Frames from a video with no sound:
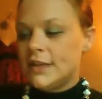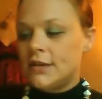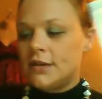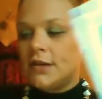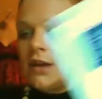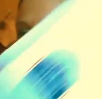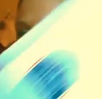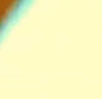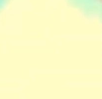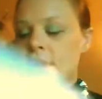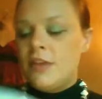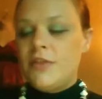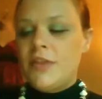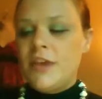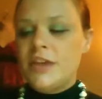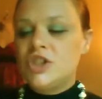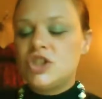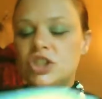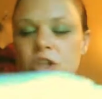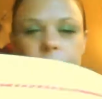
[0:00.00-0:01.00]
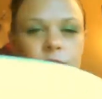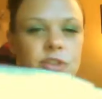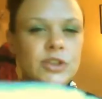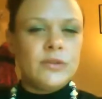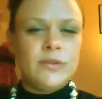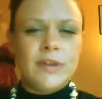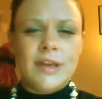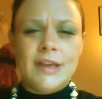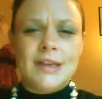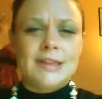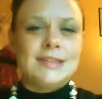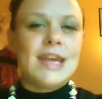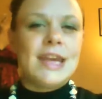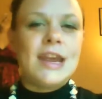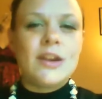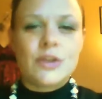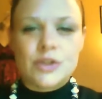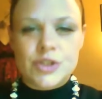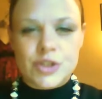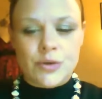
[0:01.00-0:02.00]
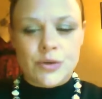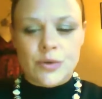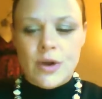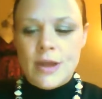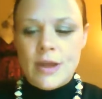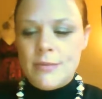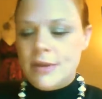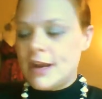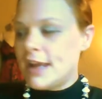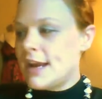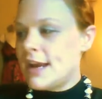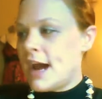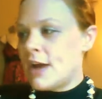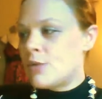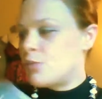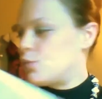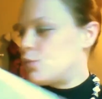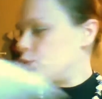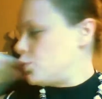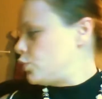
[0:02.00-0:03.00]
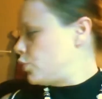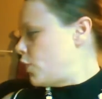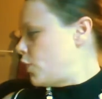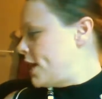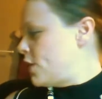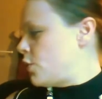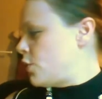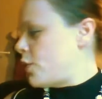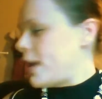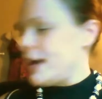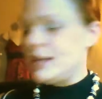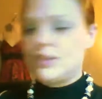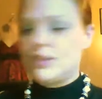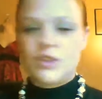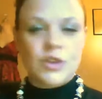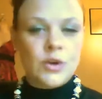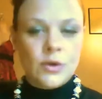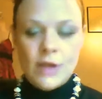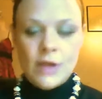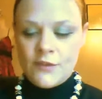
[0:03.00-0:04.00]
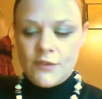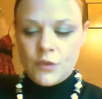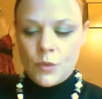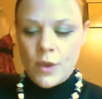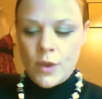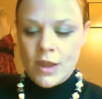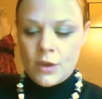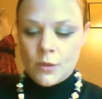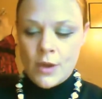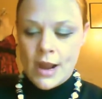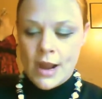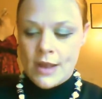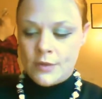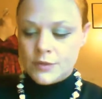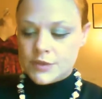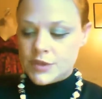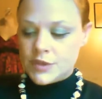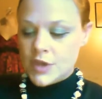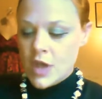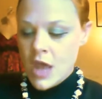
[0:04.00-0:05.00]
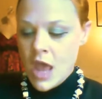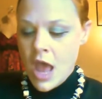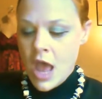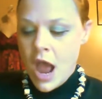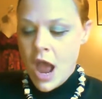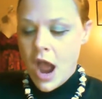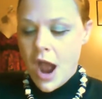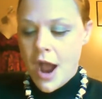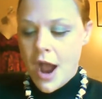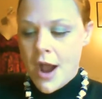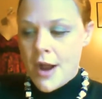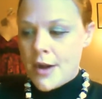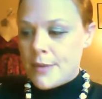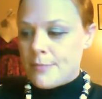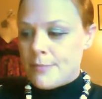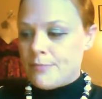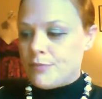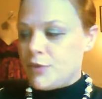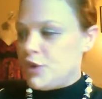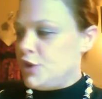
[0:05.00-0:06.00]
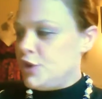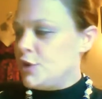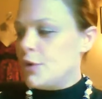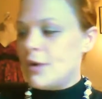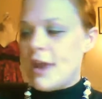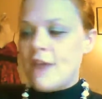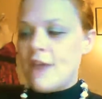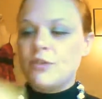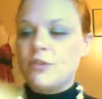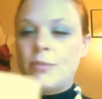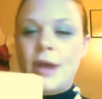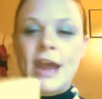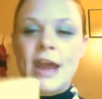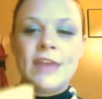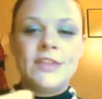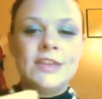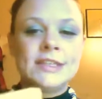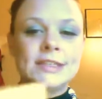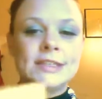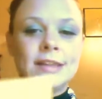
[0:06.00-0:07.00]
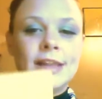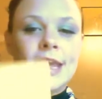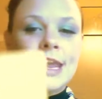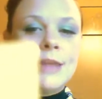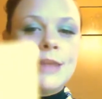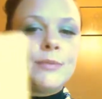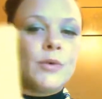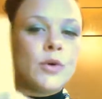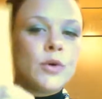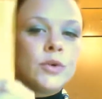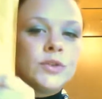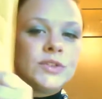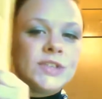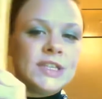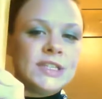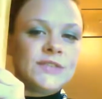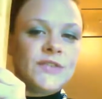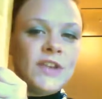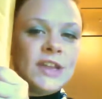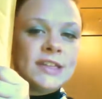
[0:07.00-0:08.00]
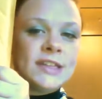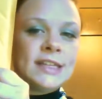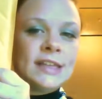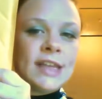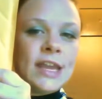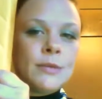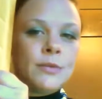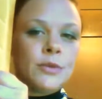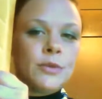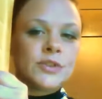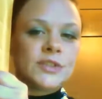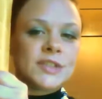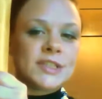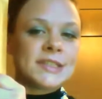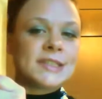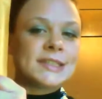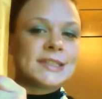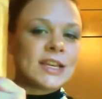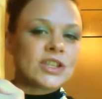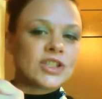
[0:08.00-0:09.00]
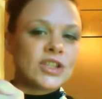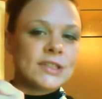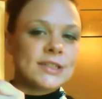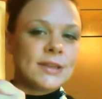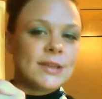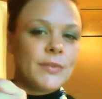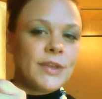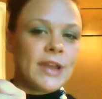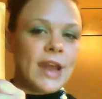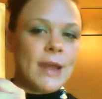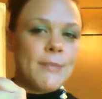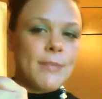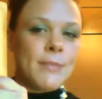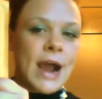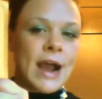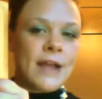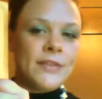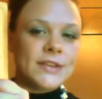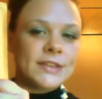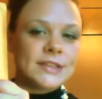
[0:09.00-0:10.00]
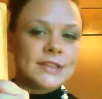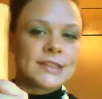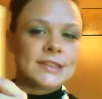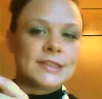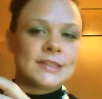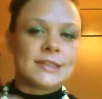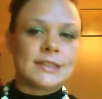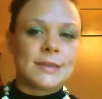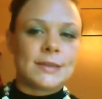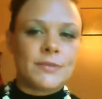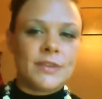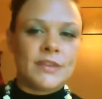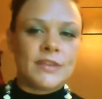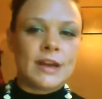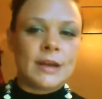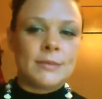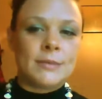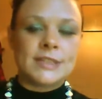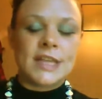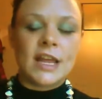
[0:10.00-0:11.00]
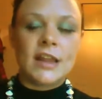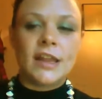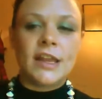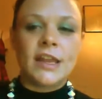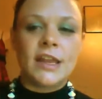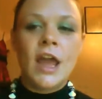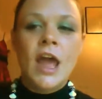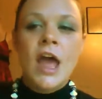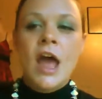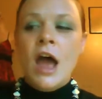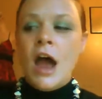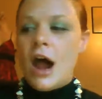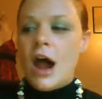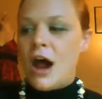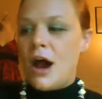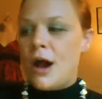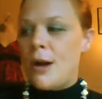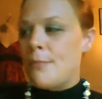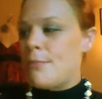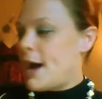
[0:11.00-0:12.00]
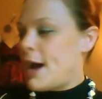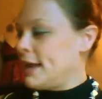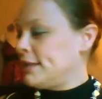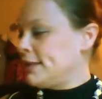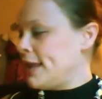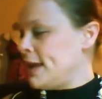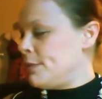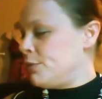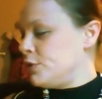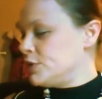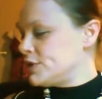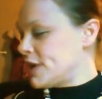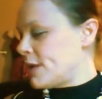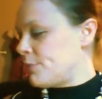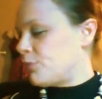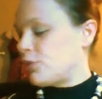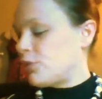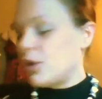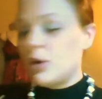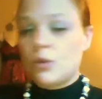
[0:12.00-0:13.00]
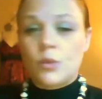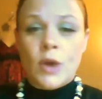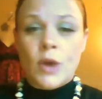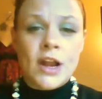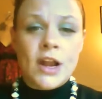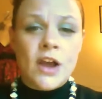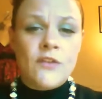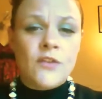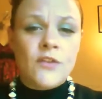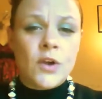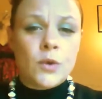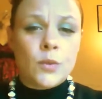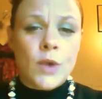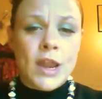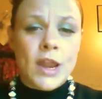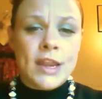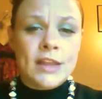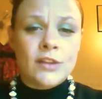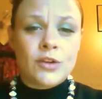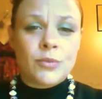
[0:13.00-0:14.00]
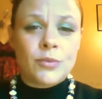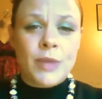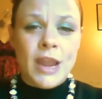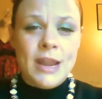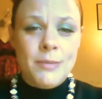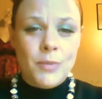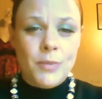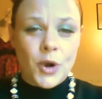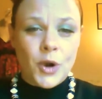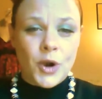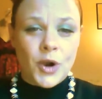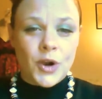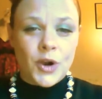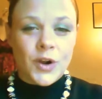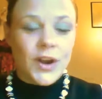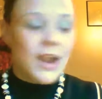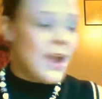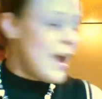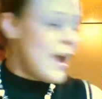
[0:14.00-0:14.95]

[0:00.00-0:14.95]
and they ship to you in like a day or two. I mean, I got them right away, so you don't have to wait around. You don't have to buy these labels, these fancy labels. This is actually something I bought. This isn't something that I'm selling. My labels I print right off on regular paper.